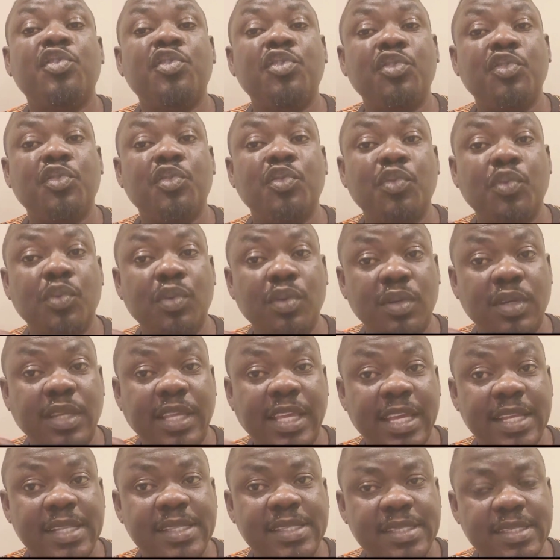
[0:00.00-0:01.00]
you will
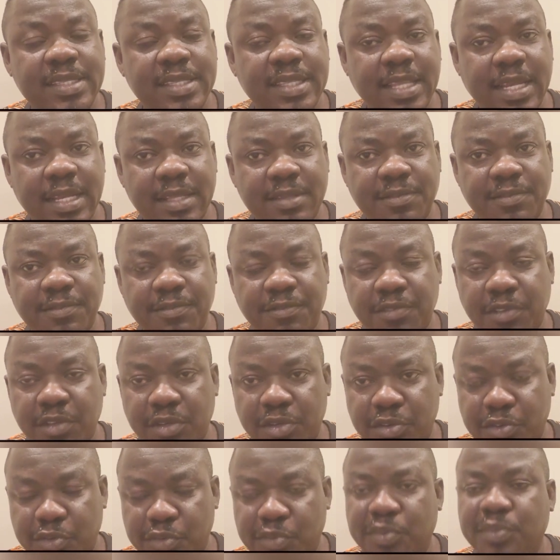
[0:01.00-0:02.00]
get that
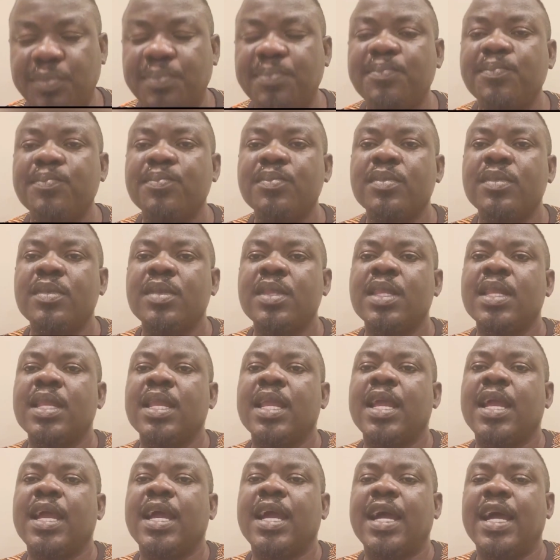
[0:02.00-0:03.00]
video.
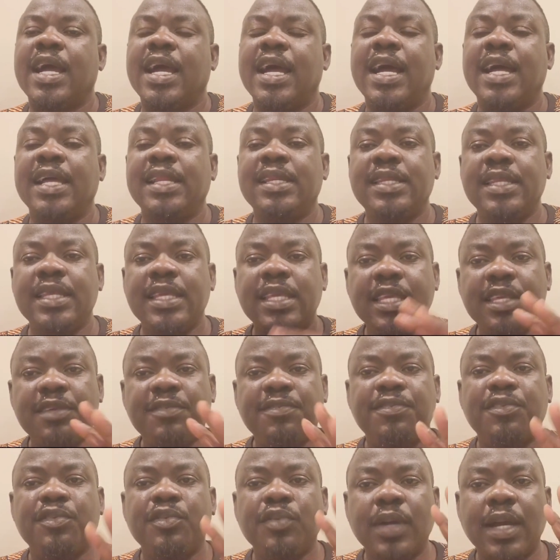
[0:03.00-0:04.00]
And
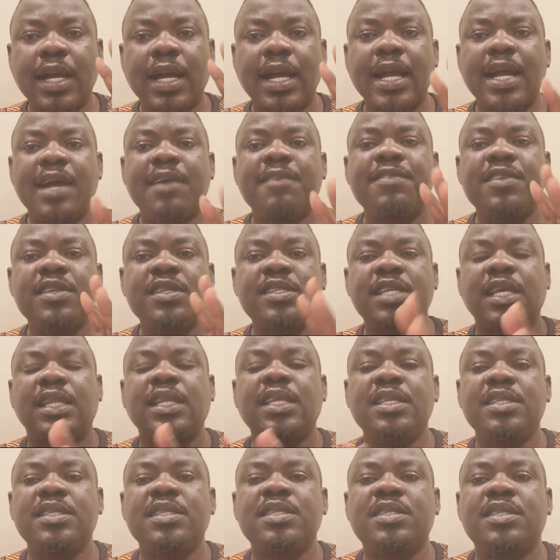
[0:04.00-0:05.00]
if you are having
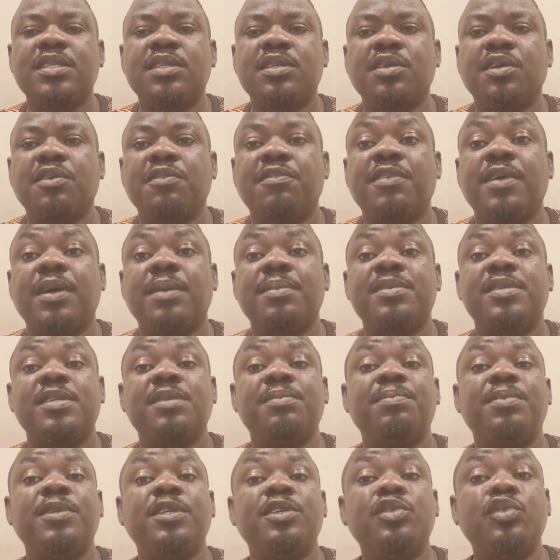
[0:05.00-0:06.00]
challenges in your farm,
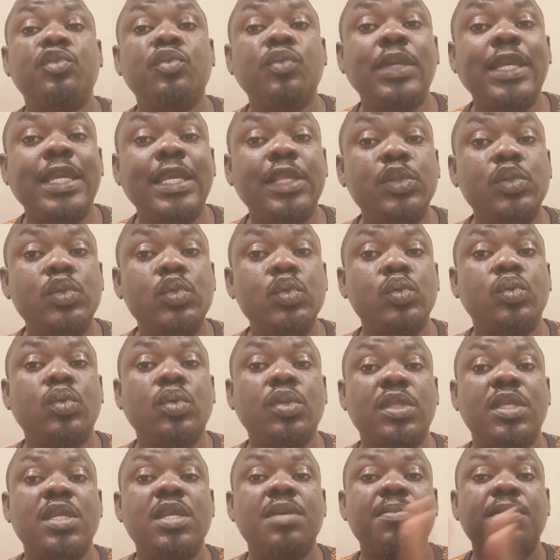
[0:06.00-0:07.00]
simply do a 2 to
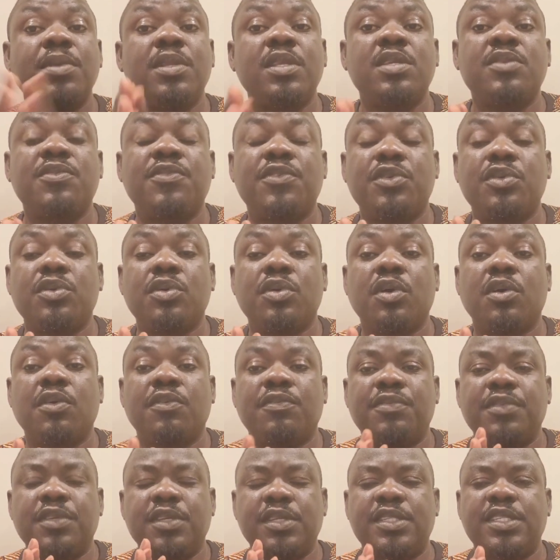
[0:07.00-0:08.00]
3 minutes video
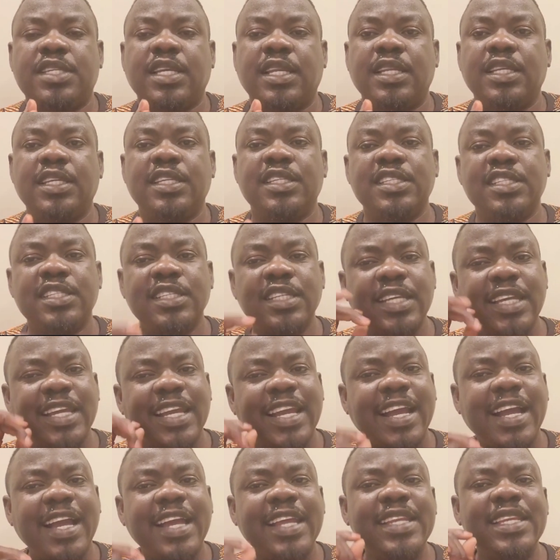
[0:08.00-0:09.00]
of this challenge.
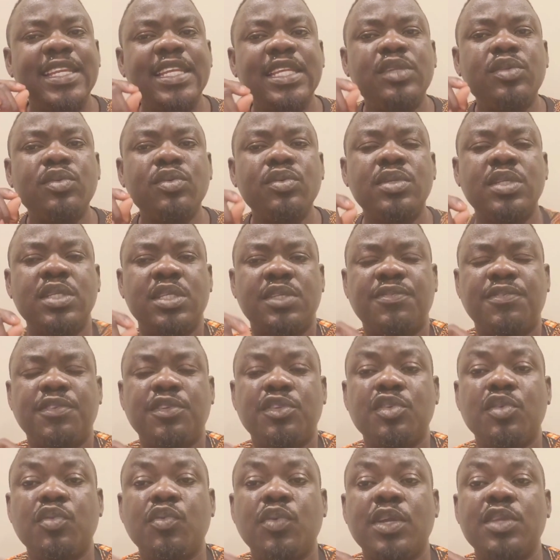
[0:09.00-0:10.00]
Kindly do this
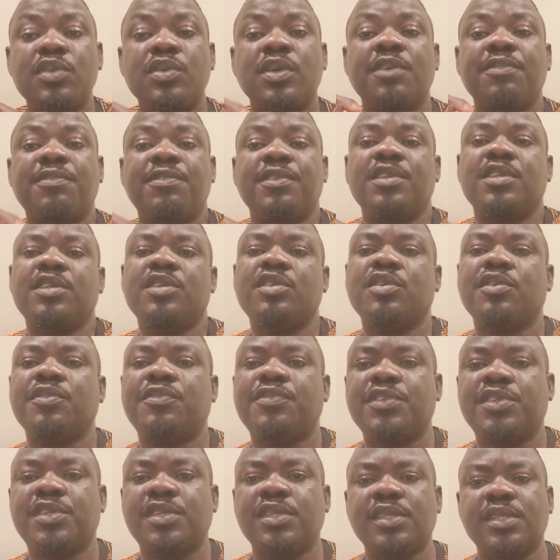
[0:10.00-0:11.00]
video when you are feeding your
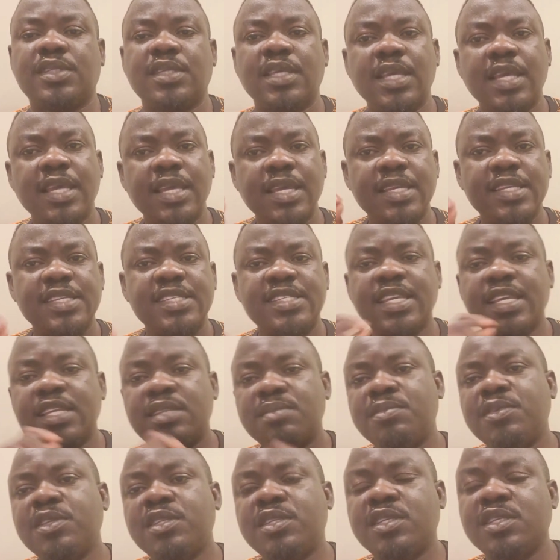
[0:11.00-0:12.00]
fishes.
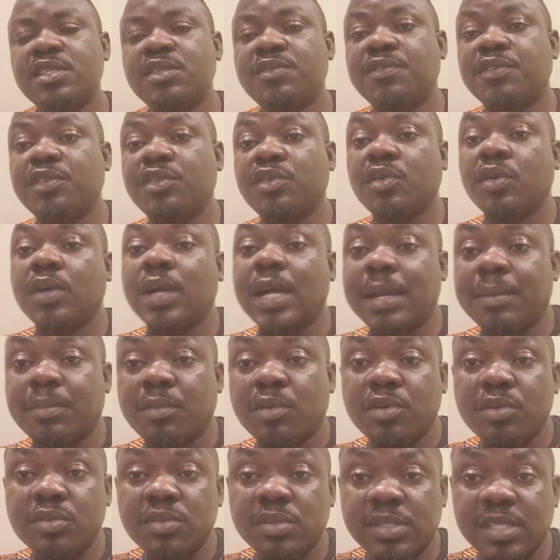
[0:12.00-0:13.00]
Send me this video. I'm
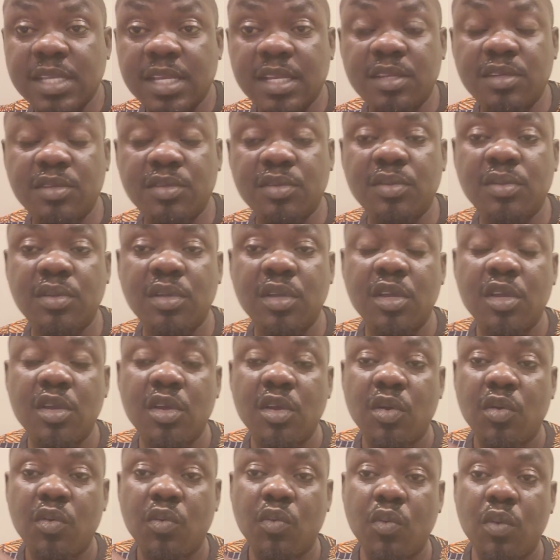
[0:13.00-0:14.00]
going to tell you
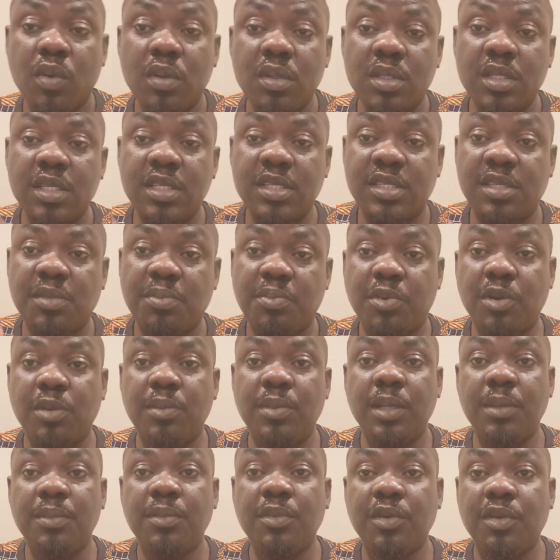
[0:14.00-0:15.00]
what is the
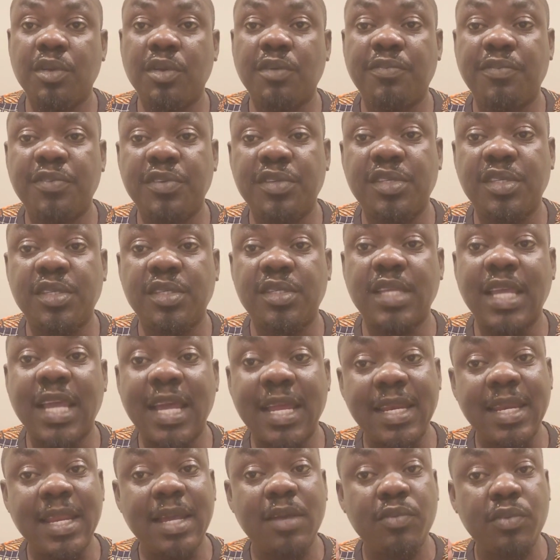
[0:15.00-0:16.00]
problem on your fishes.
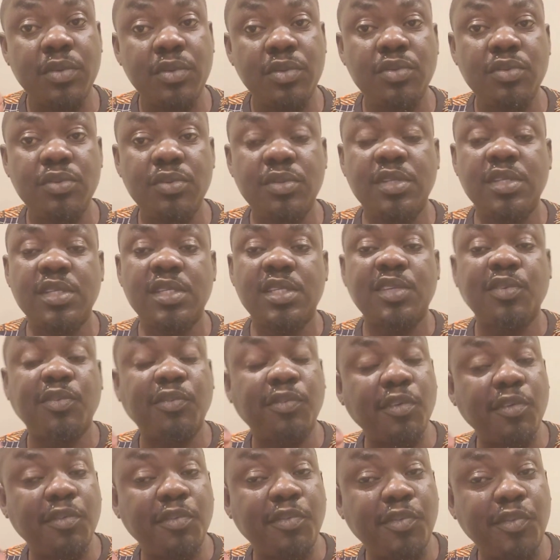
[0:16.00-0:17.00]
And I will do this
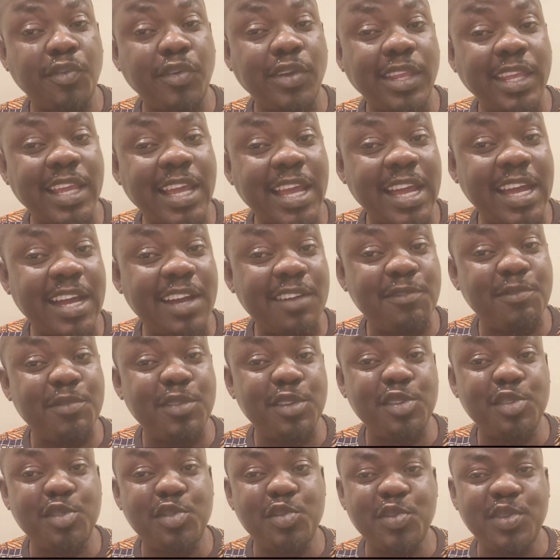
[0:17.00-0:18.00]
for free. I have
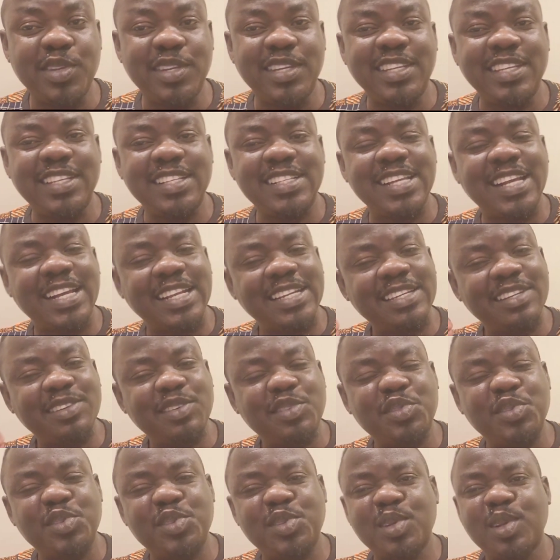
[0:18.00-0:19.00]
been doing it and the
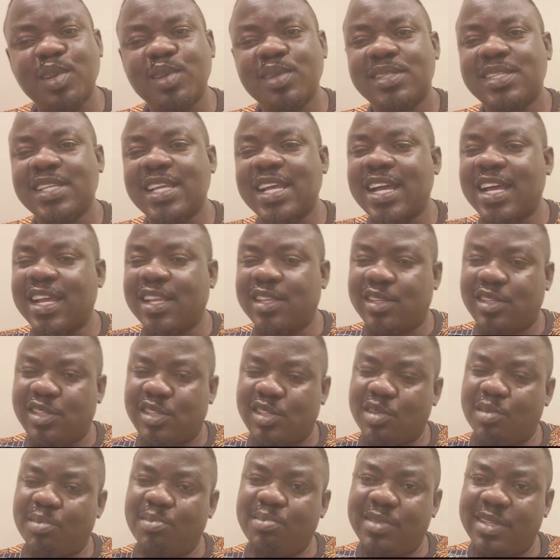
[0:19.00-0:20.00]
results are
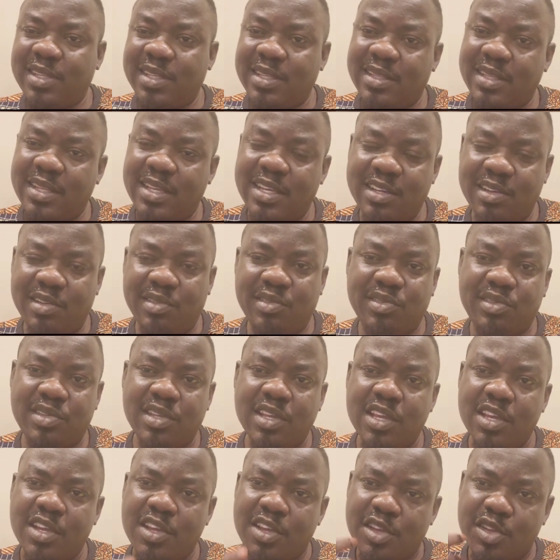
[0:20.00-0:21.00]
something else.
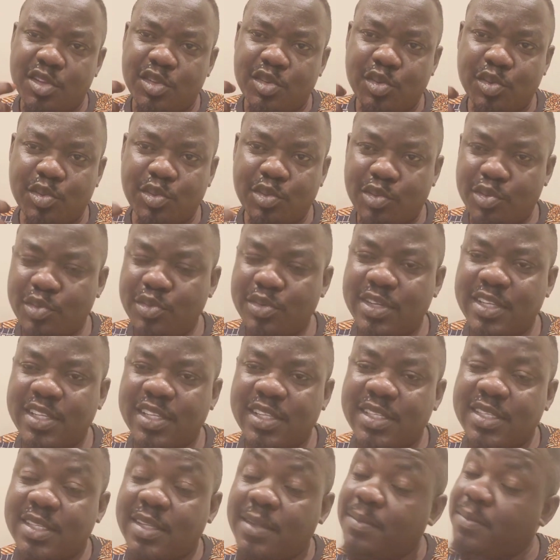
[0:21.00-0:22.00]
So do
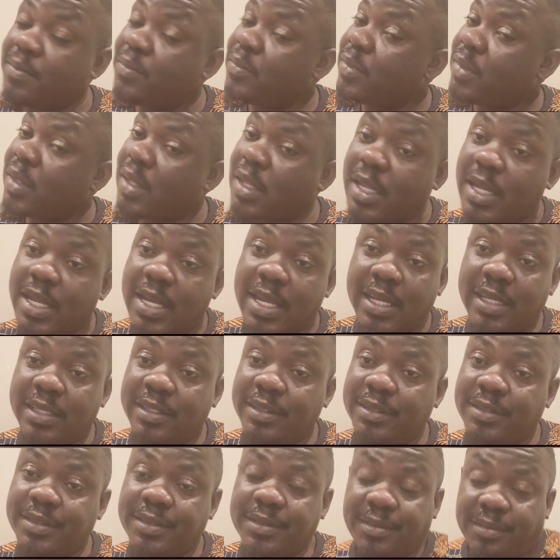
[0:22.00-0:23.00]
this
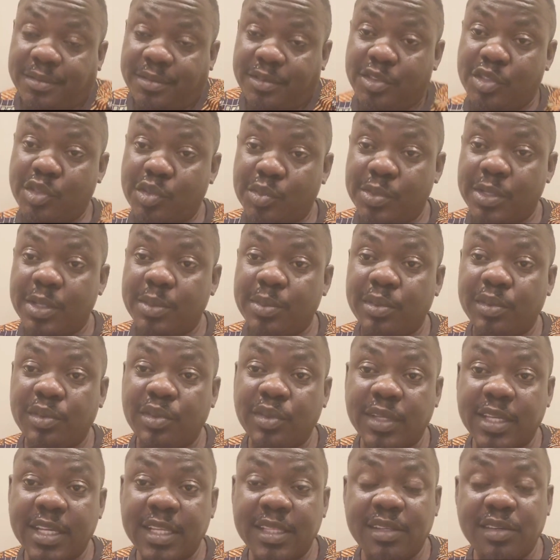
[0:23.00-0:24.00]
and you'll be able to
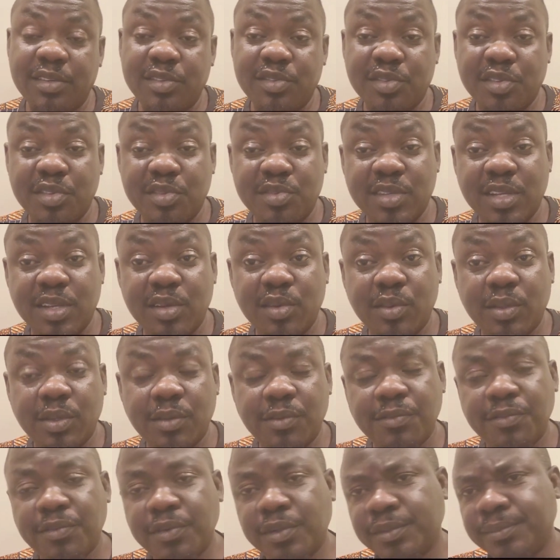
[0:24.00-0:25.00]
get the results you are
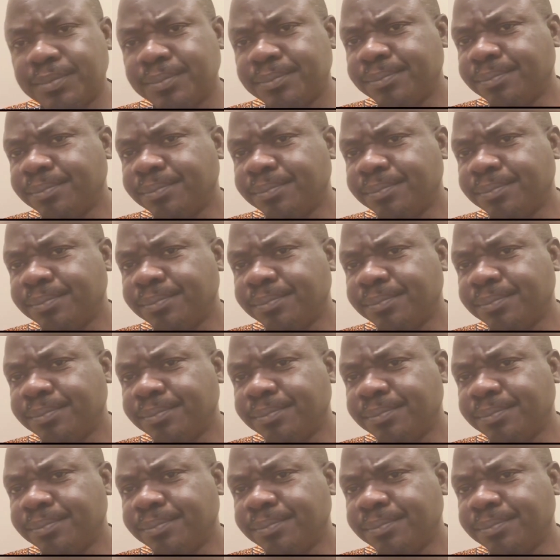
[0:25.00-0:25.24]
looking for.